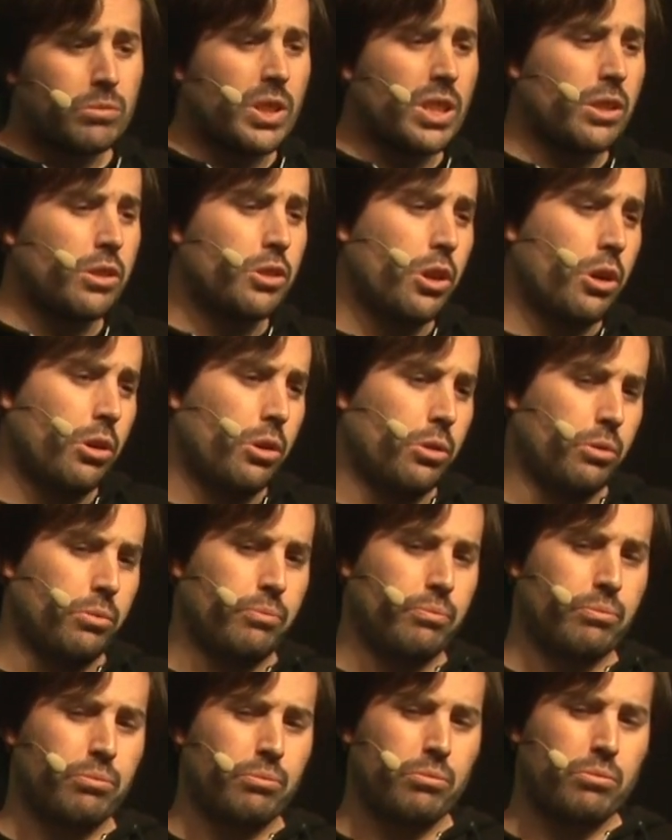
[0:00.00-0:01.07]
So
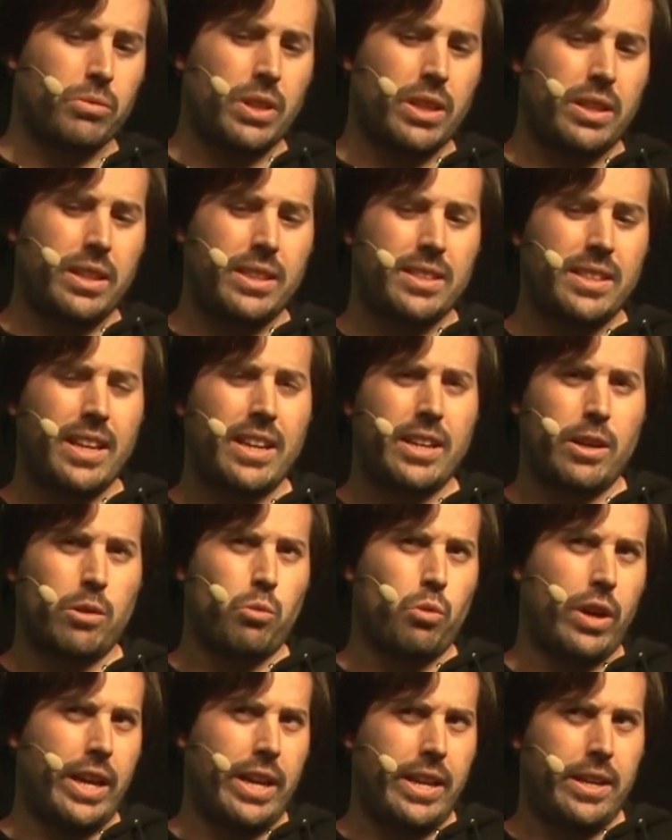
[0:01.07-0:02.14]
is there a
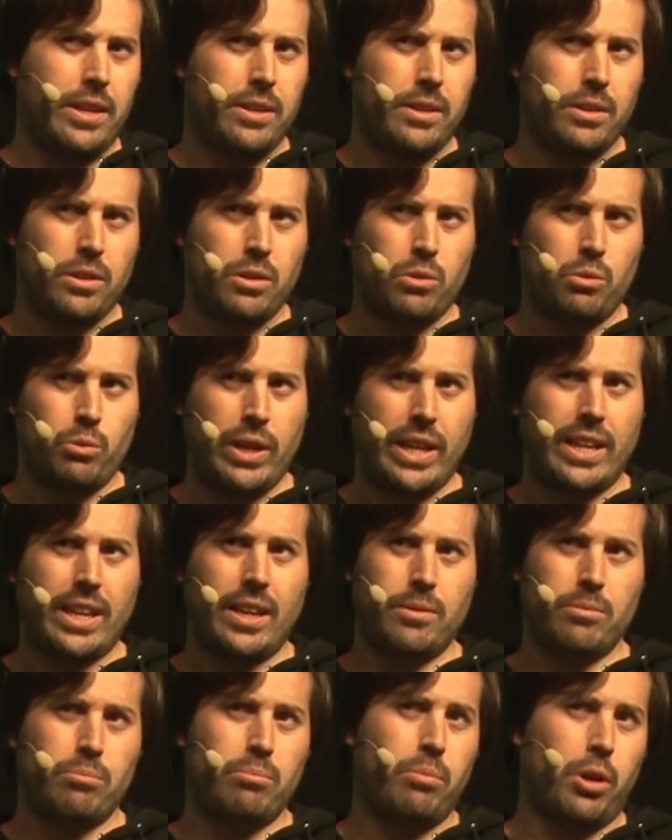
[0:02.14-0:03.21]
way we
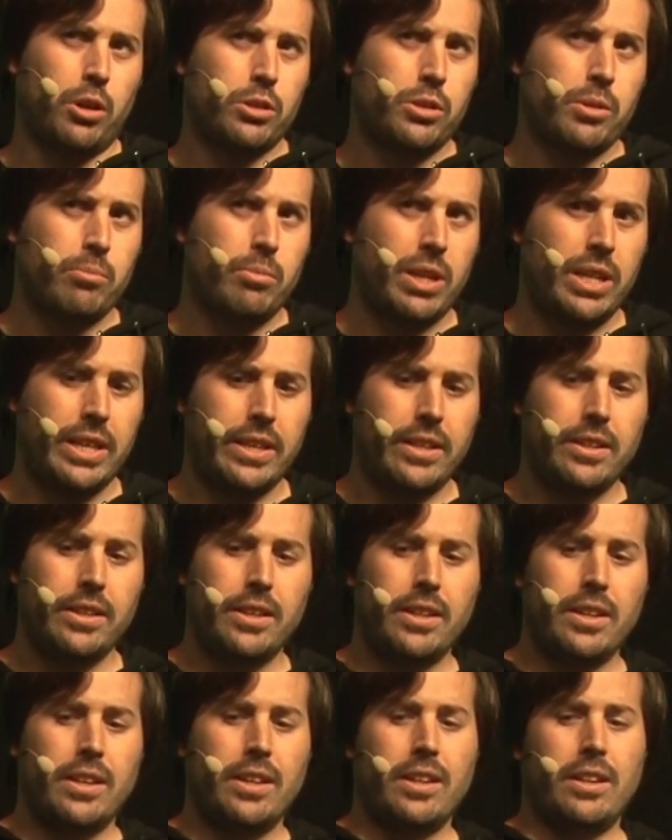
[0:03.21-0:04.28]
can possibly
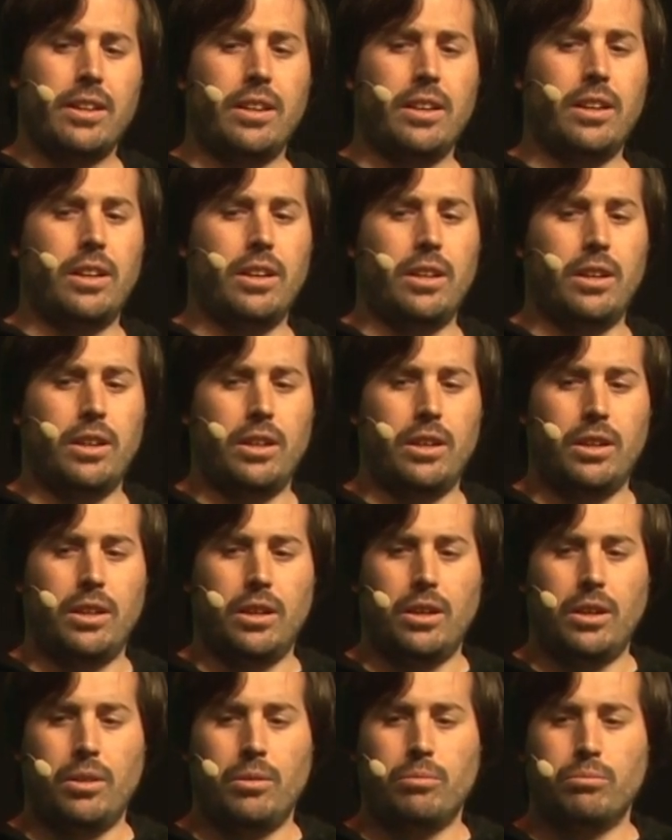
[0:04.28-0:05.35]

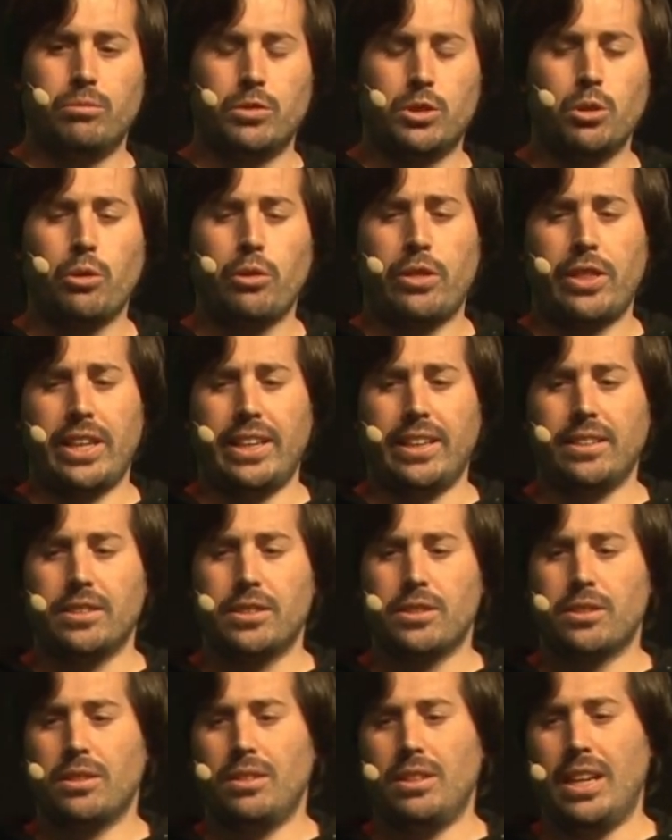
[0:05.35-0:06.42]
do
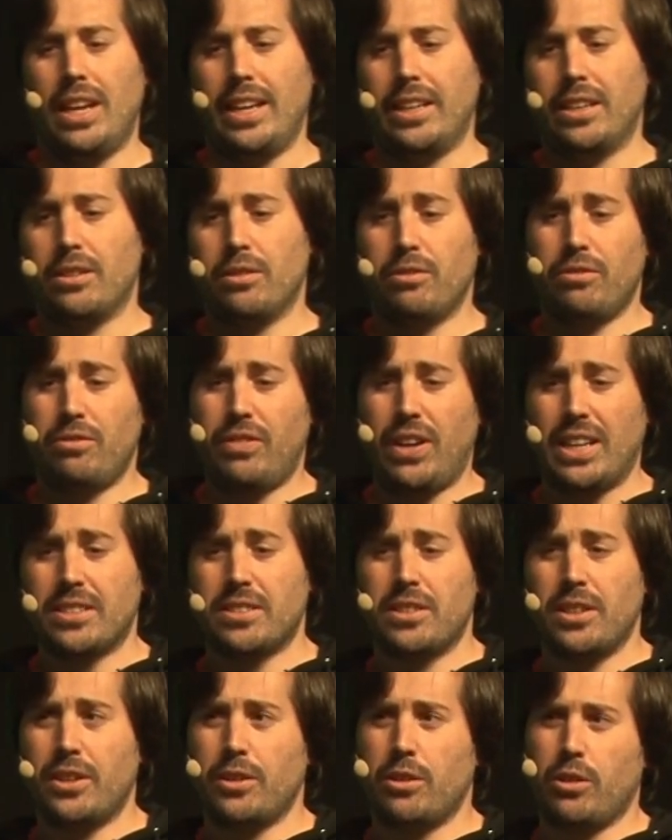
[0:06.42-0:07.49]
things like
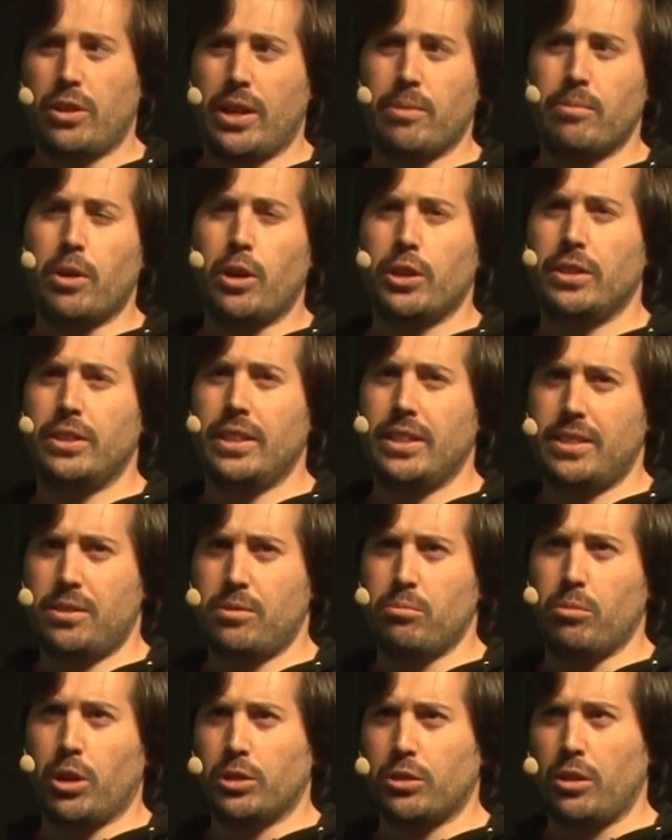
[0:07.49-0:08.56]
faster or avoid this
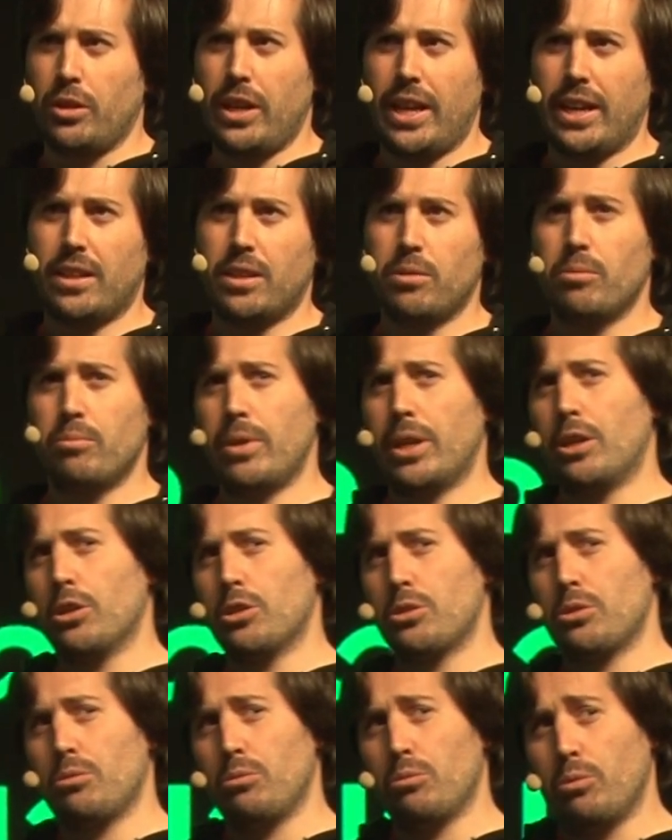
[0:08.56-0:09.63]
bottleneck?
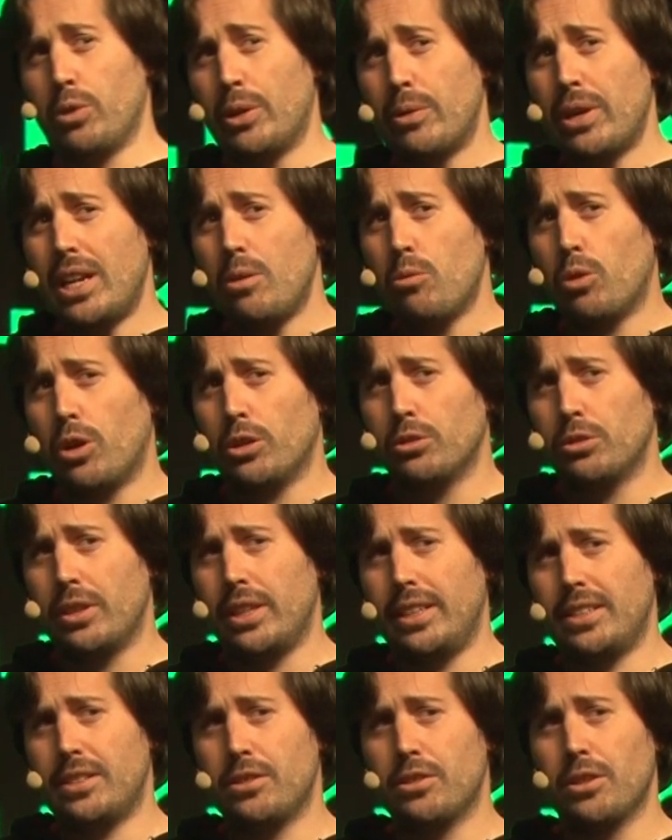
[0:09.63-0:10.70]
Because we really want
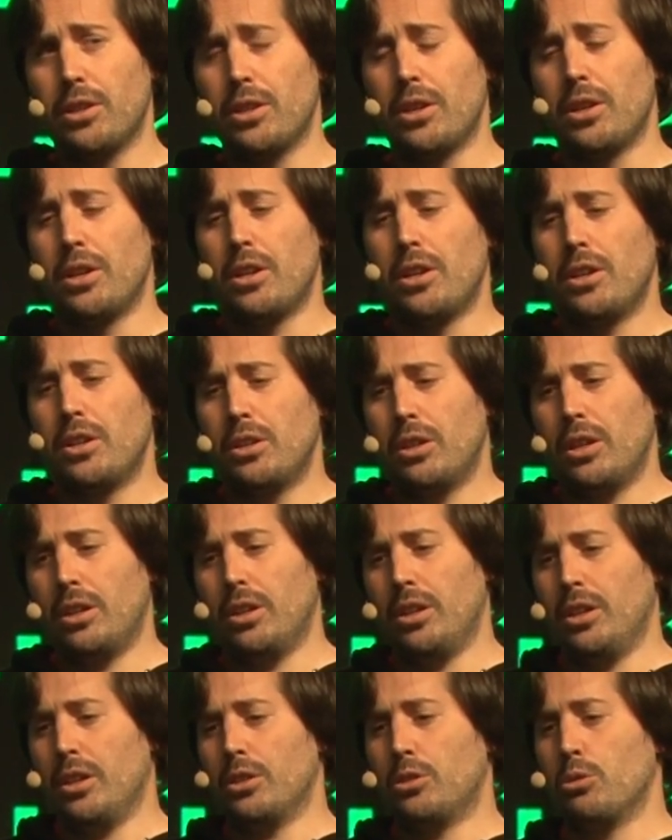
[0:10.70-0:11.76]
this
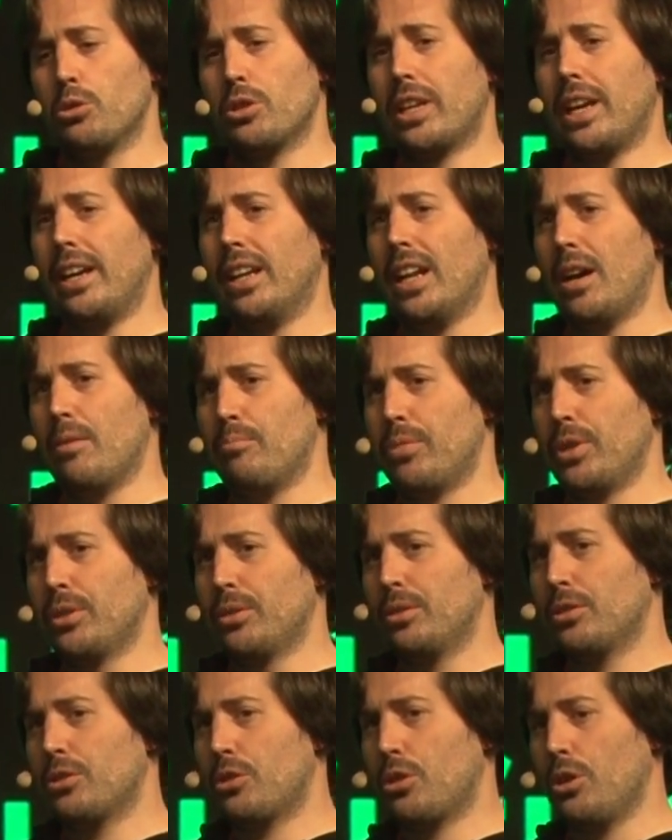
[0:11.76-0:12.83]
to scale up.
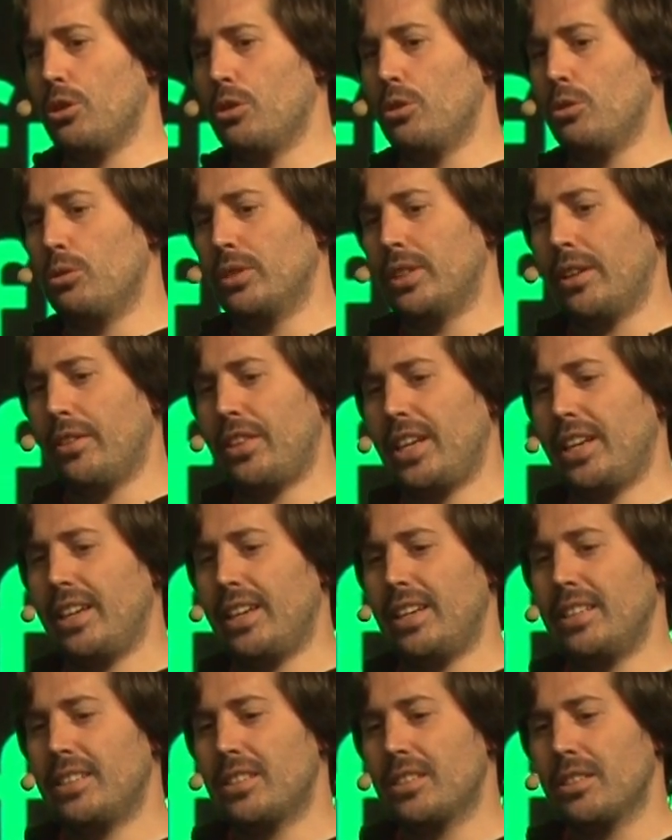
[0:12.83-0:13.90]
So the thing
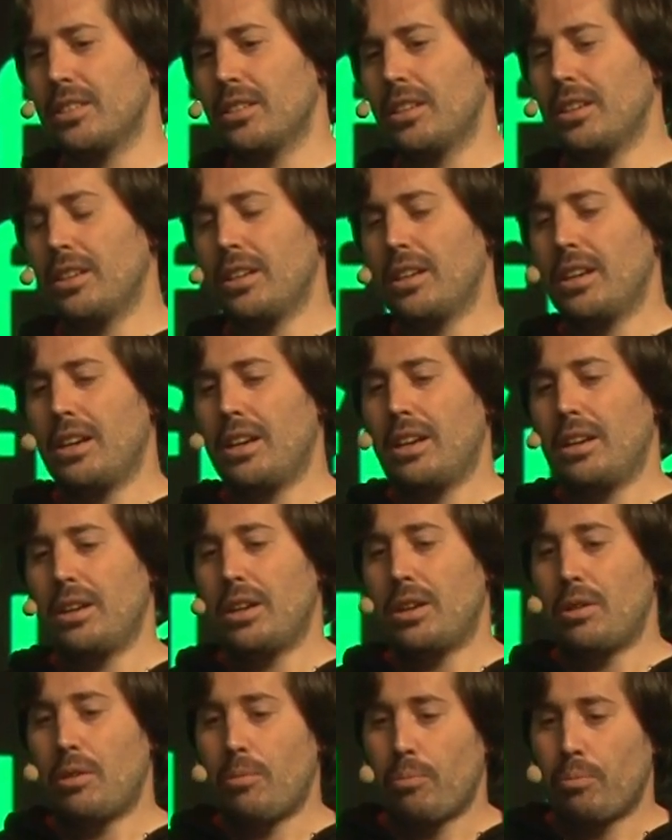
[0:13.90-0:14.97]
is,
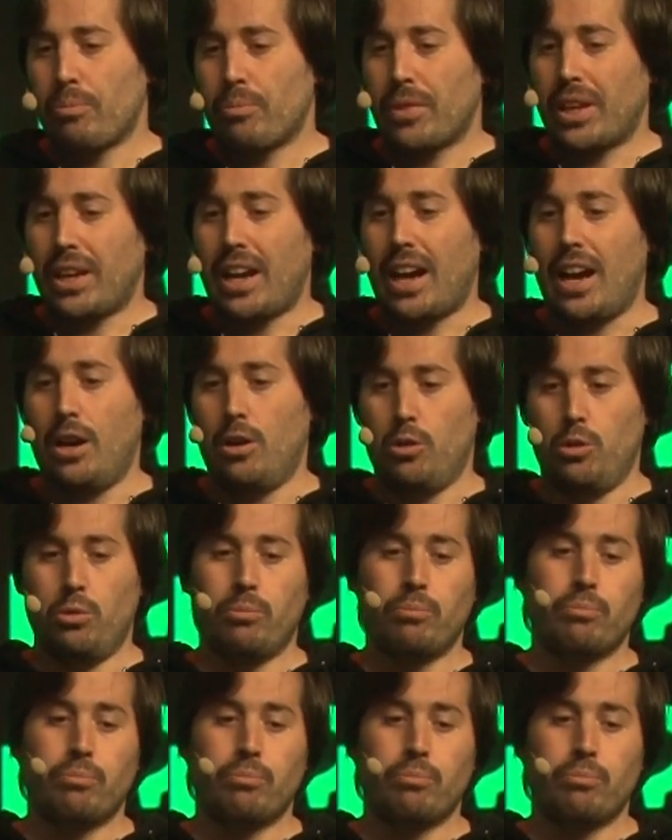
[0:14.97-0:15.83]
how?